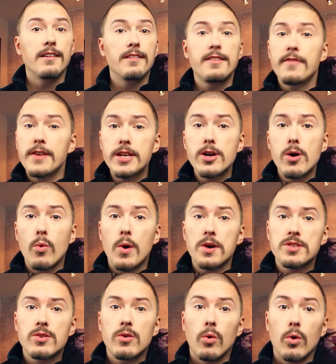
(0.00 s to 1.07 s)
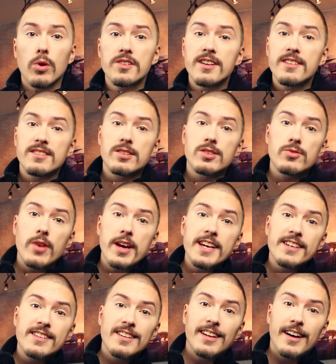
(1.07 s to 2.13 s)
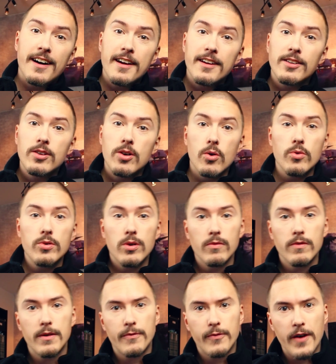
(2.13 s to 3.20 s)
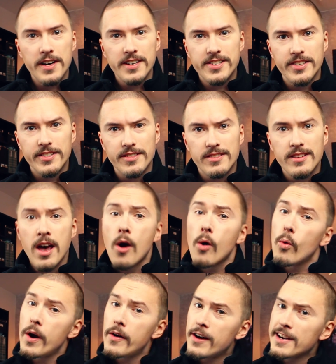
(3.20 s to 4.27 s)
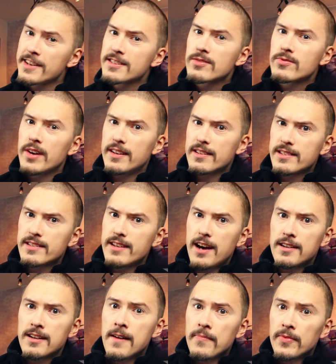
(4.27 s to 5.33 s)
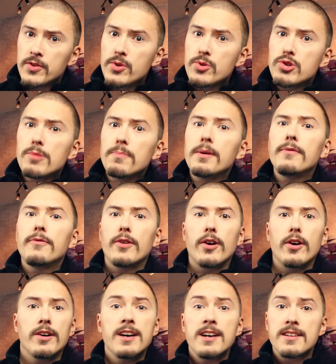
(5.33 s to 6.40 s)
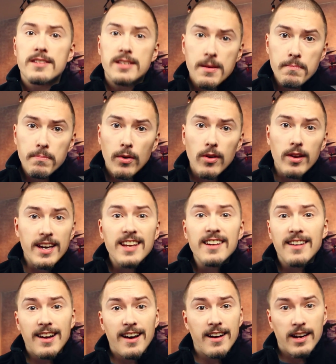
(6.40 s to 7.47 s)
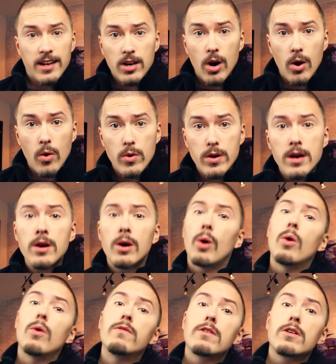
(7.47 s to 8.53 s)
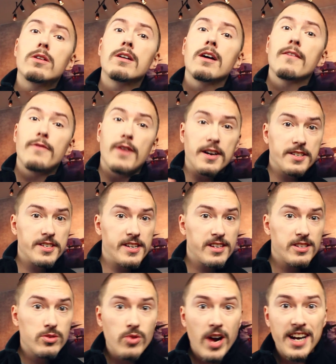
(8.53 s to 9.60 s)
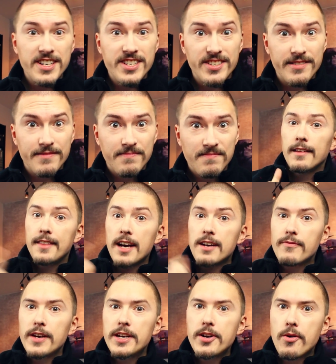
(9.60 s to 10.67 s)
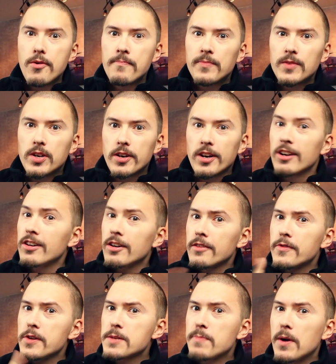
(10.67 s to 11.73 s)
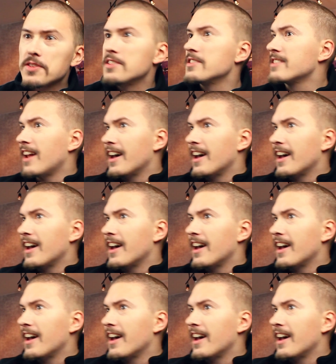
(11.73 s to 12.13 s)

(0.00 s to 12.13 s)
The video was called Straight Line Code Over Functions, where I stressed that you should prefer simple inline code over function extraction. That video got a lot of responses